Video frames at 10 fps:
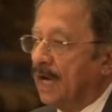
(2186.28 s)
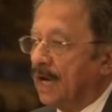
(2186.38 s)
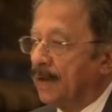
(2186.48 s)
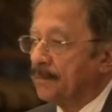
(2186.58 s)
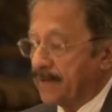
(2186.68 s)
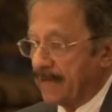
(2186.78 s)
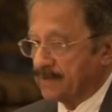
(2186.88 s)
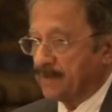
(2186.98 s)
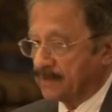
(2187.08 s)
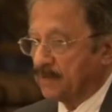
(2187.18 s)
perhaps one
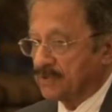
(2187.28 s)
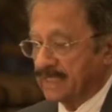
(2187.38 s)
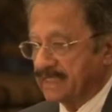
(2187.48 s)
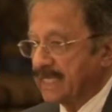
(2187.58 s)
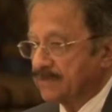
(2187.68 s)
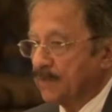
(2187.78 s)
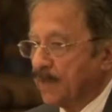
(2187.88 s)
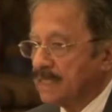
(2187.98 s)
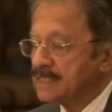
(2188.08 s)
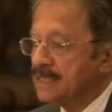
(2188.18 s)
of the most successful
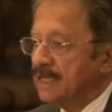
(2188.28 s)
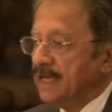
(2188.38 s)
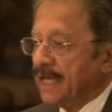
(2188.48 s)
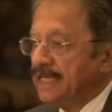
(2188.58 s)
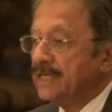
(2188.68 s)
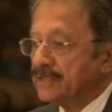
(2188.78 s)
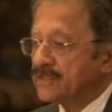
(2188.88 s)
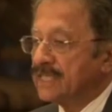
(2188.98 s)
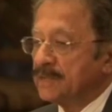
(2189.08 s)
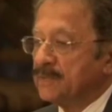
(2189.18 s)
ones. And
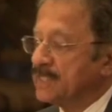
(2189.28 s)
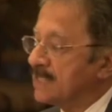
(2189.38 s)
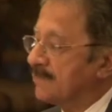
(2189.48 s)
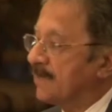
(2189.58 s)
interestingly, we just funded